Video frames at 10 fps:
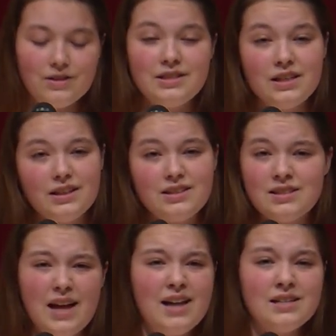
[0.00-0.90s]
until it
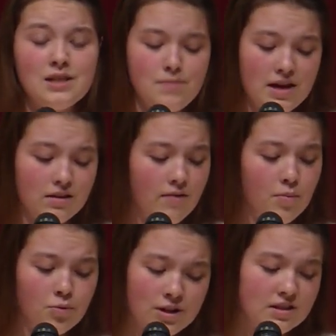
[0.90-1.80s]
decided to make love
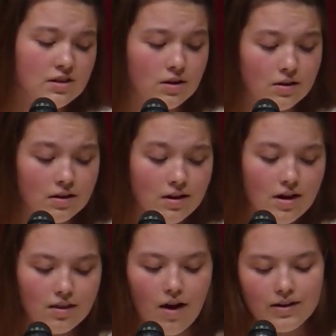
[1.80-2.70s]
a prisoner,
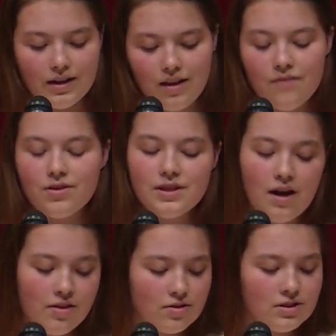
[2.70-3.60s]
locking love on the
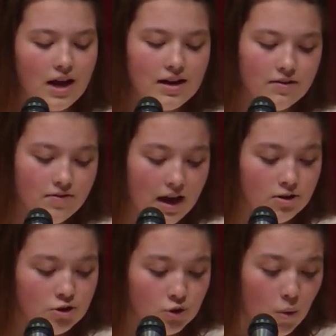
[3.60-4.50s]
other side of
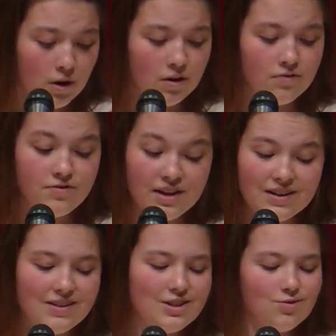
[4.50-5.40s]
that door.
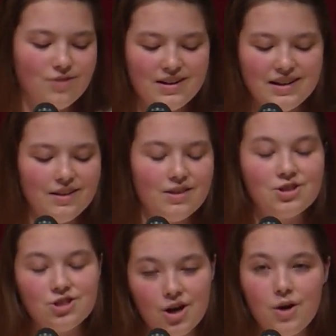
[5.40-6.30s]
Fear is running the
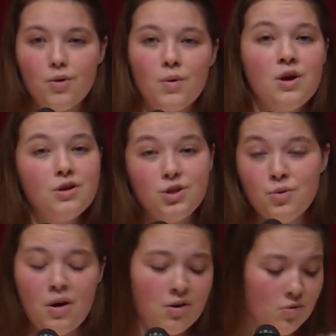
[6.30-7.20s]
show.
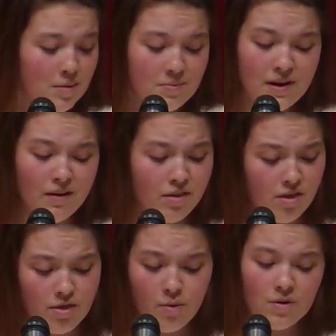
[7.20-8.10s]
You are gripping the
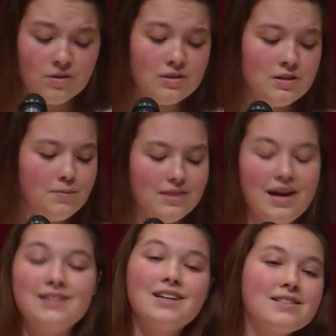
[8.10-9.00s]
thorns, but
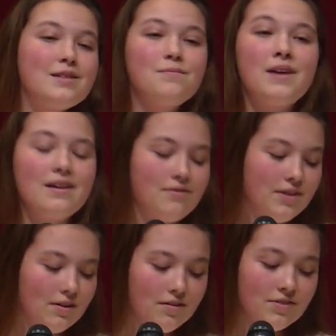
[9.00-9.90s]
that doesn't make
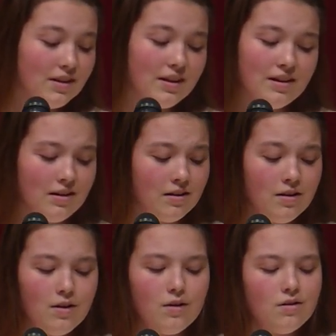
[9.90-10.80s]
fear a villain.
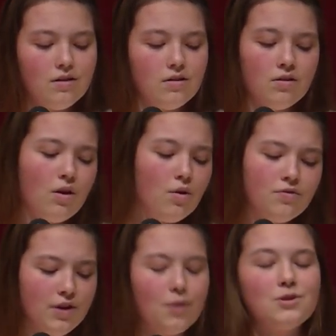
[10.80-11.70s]
No,
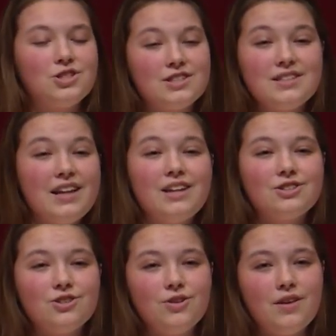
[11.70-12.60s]
fear was just an
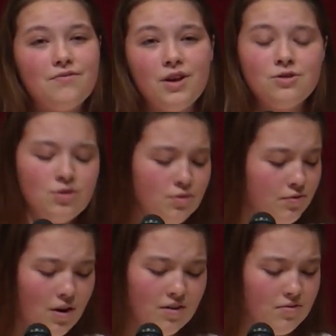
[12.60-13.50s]
angel that fell too
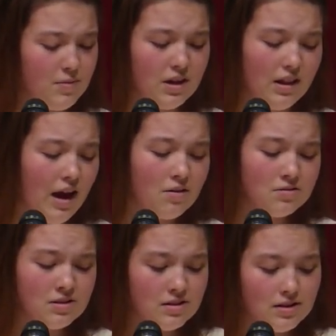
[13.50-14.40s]
far from the
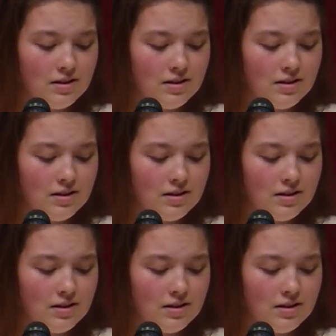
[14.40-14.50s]
clouds.